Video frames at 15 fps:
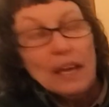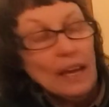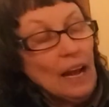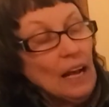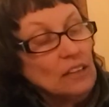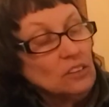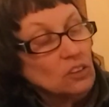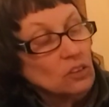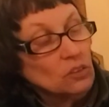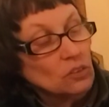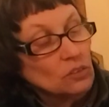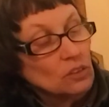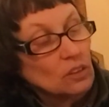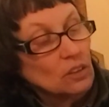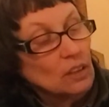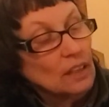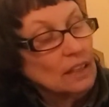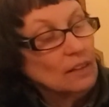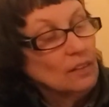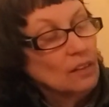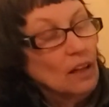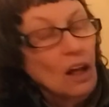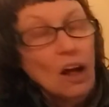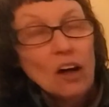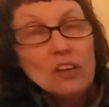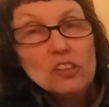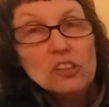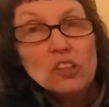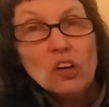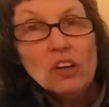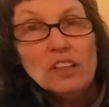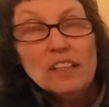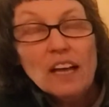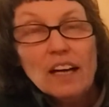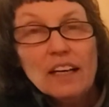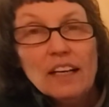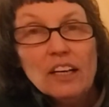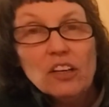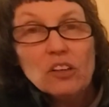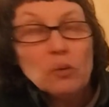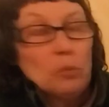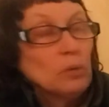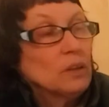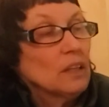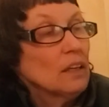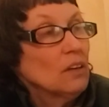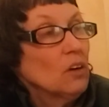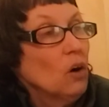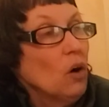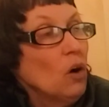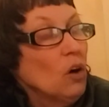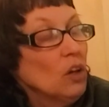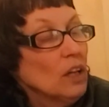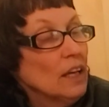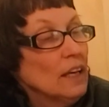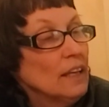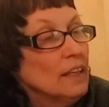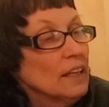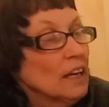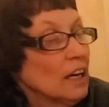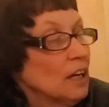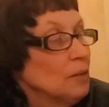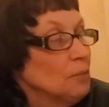it has a little chart down here, what they call a